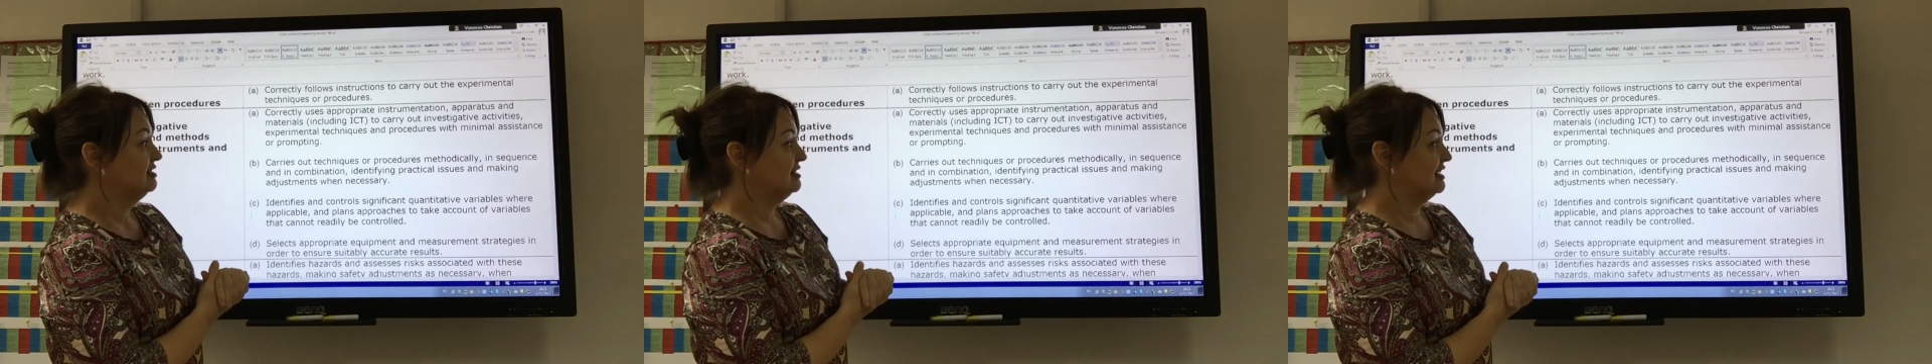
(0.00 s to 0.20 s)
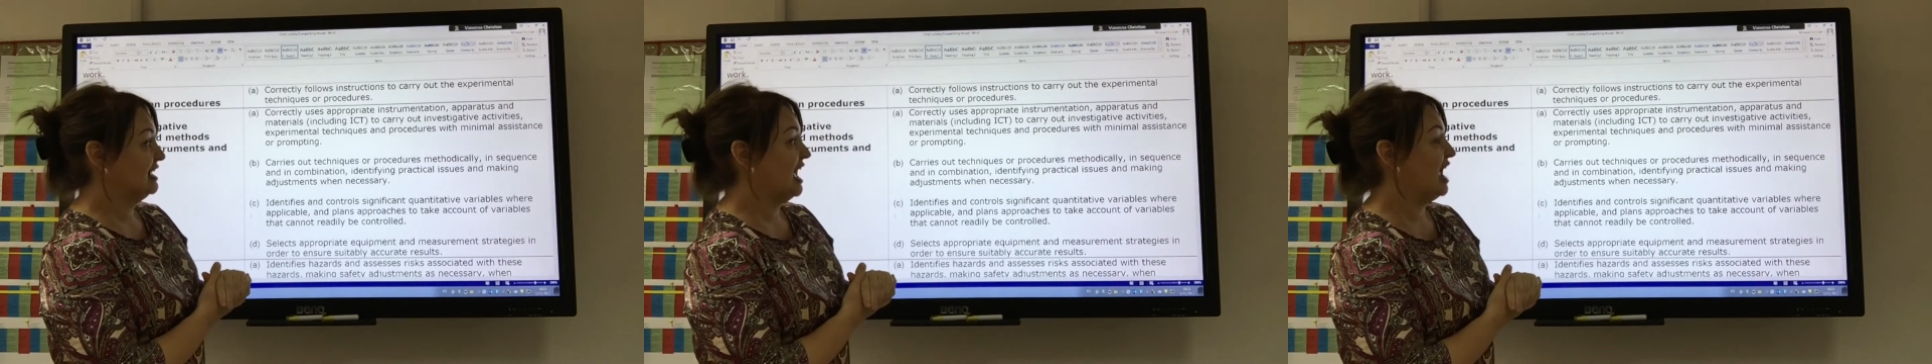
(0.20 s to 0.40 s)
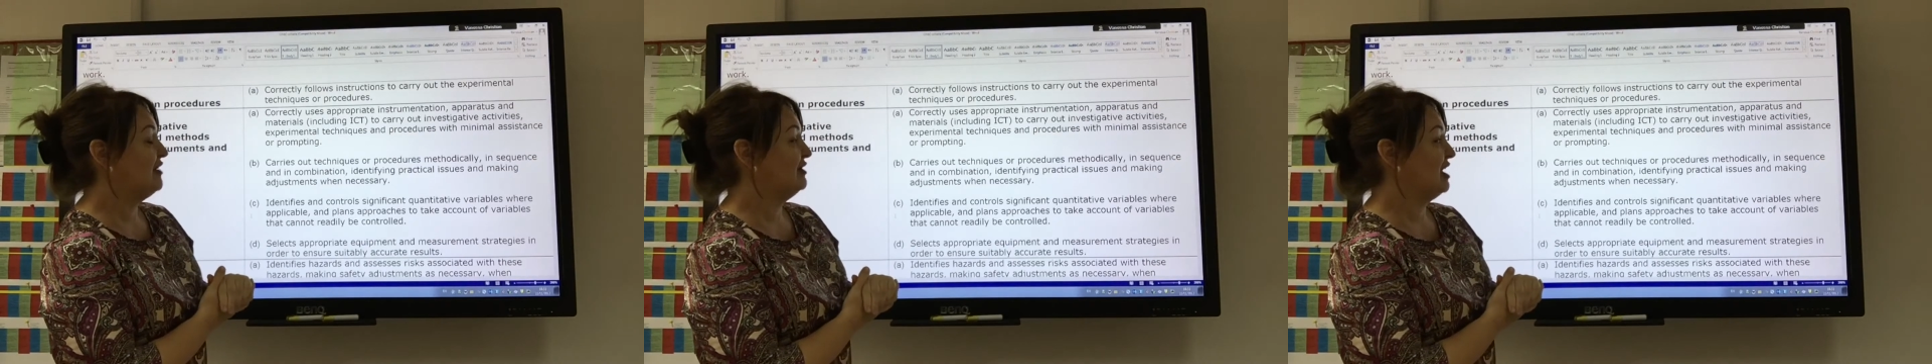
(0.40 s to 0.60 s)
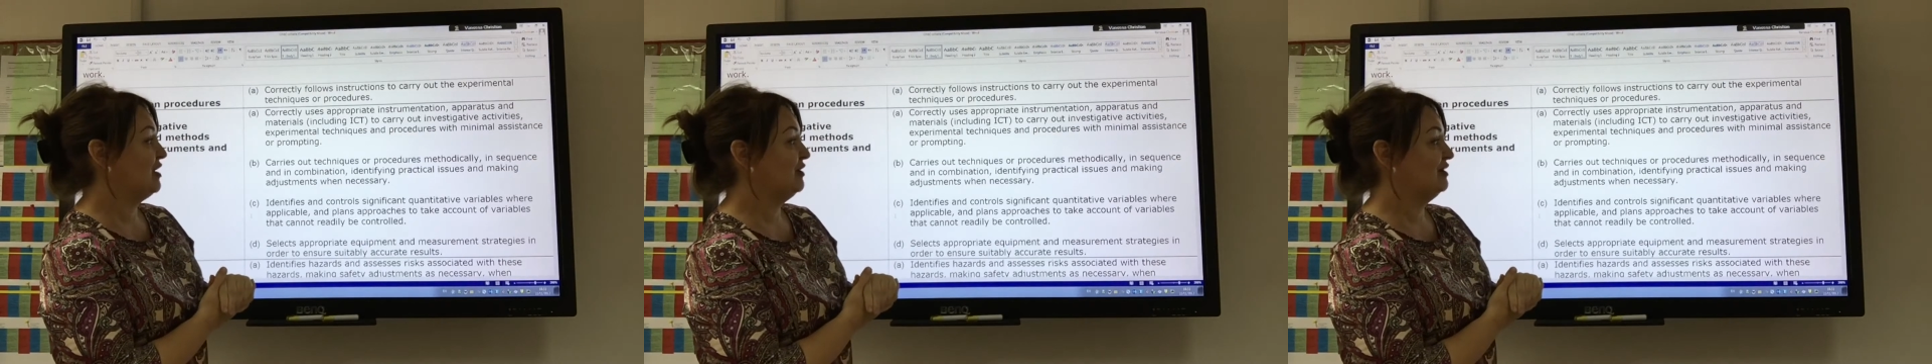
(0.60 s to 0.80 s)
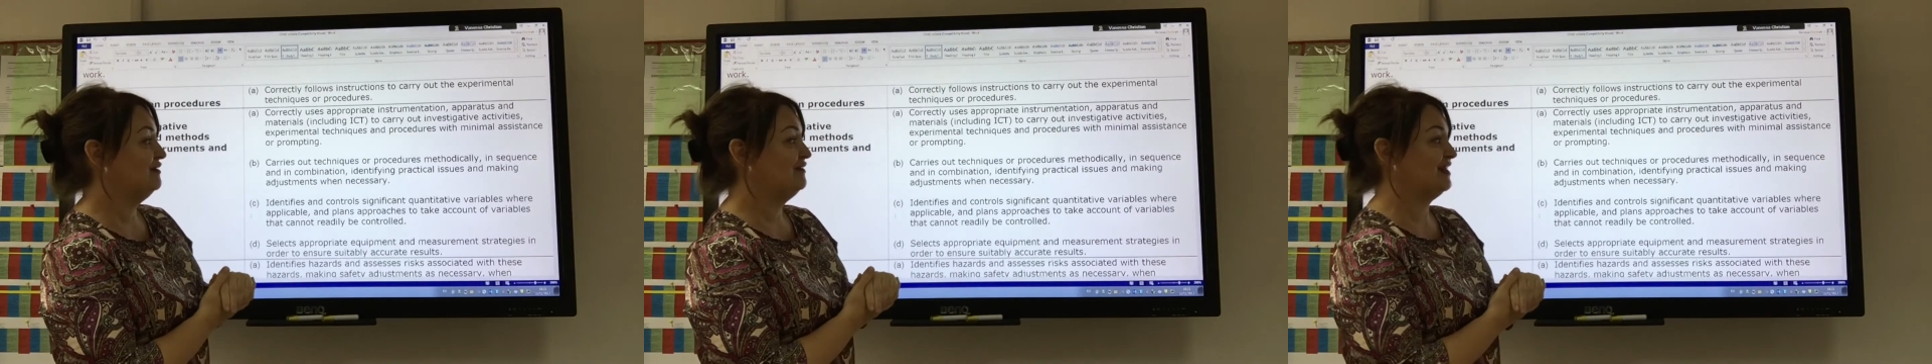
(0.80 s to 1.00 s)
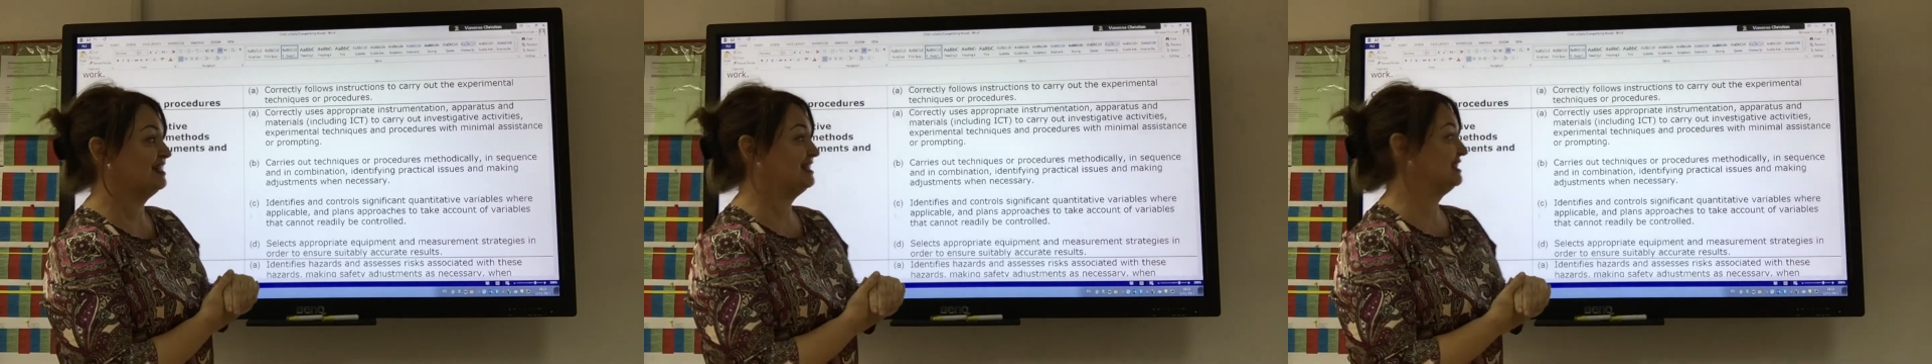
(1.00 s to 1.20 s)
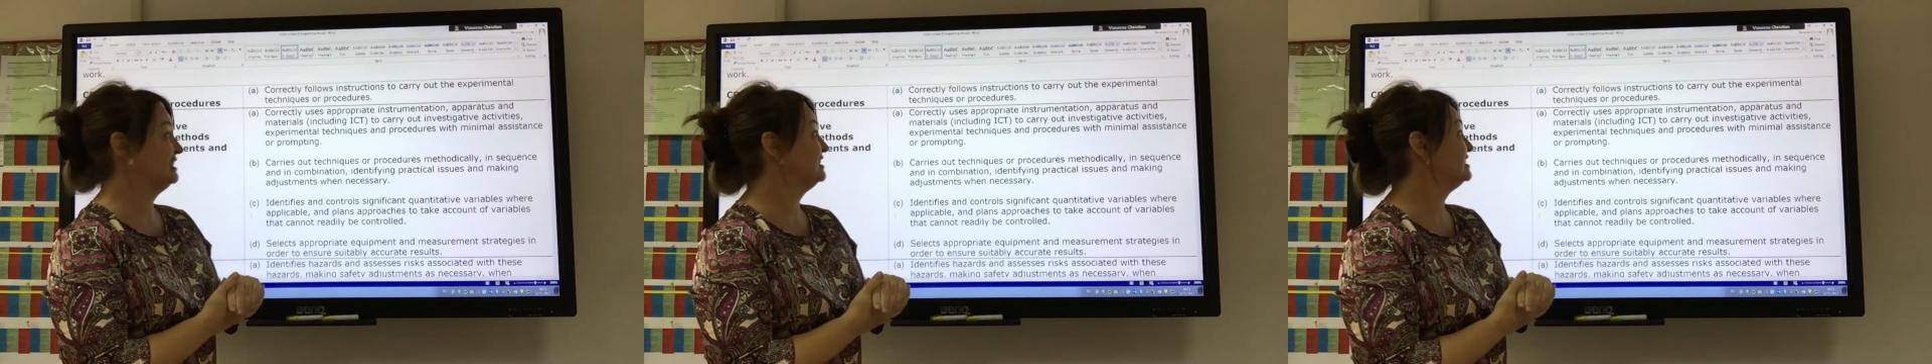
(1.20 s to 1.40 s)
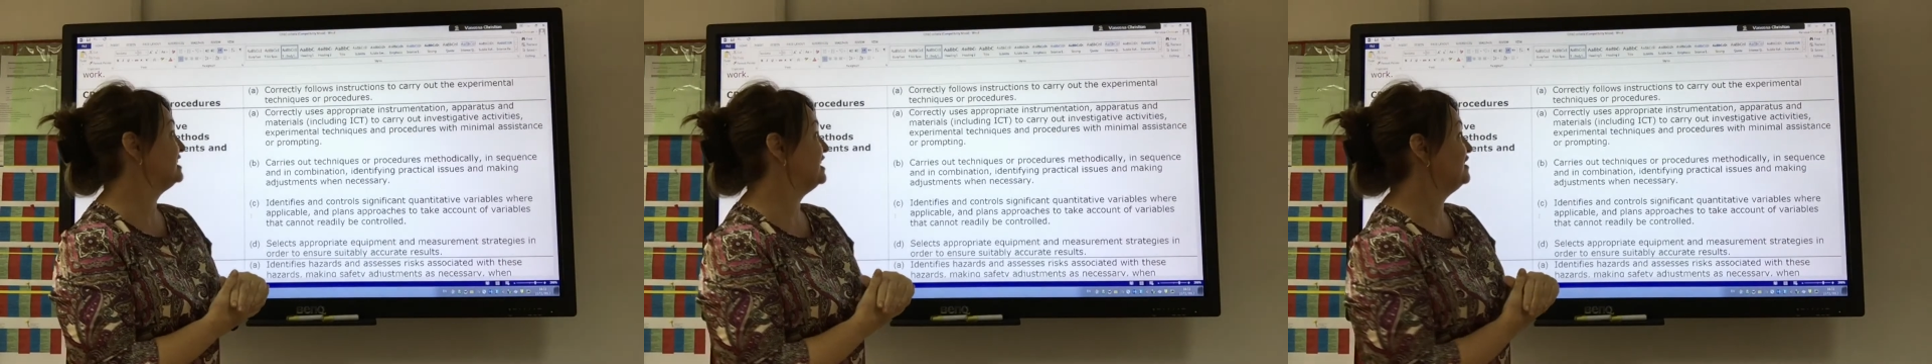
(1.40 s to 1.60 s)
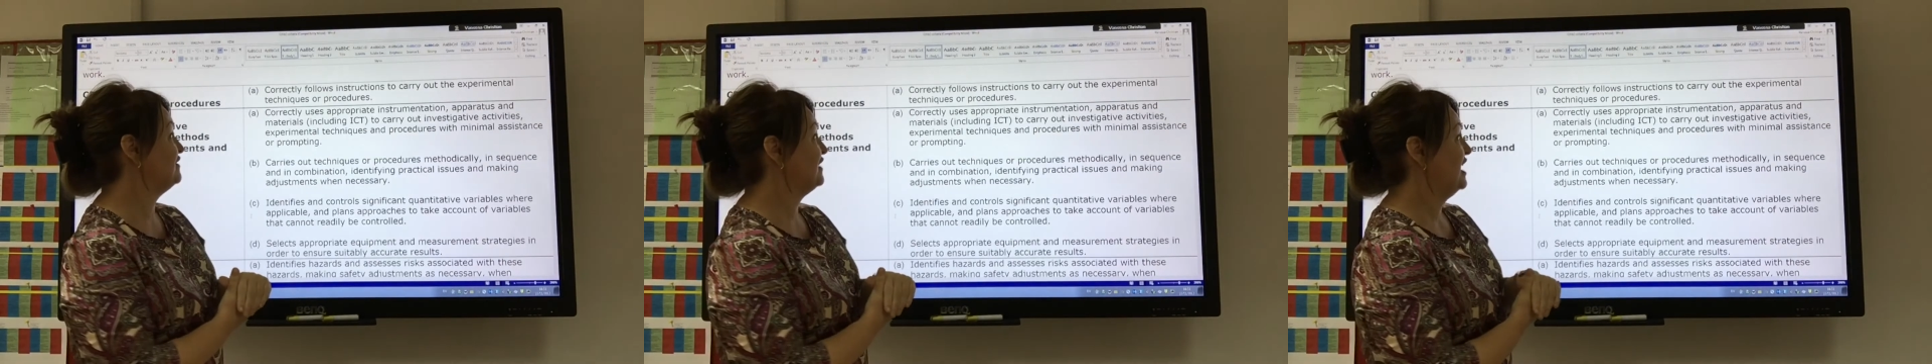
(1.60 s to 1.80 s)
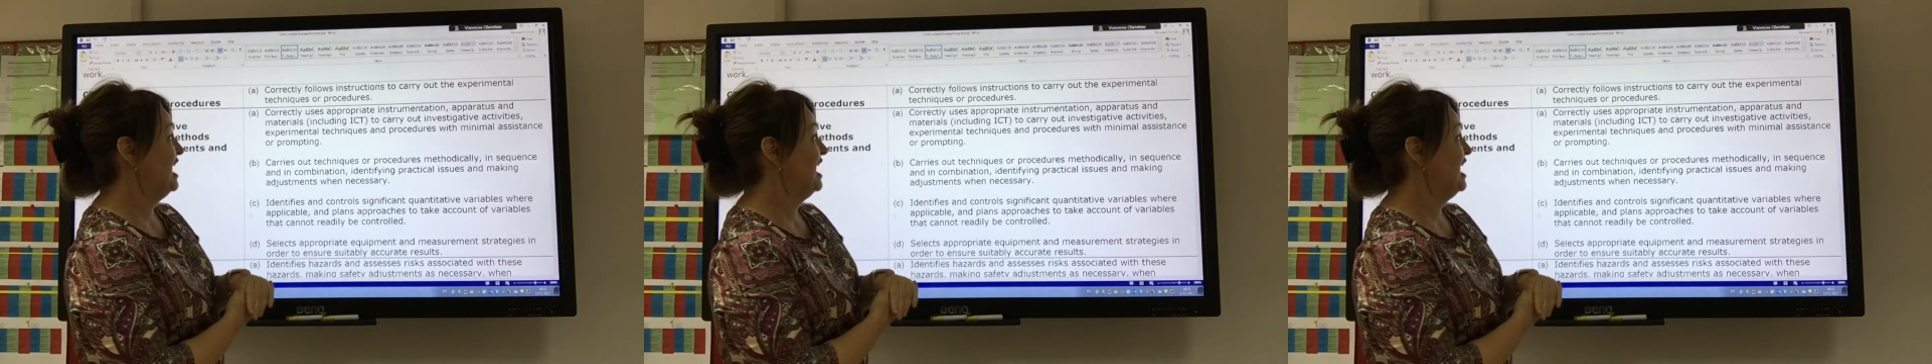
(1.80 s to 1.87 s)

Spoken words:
to carry out investigative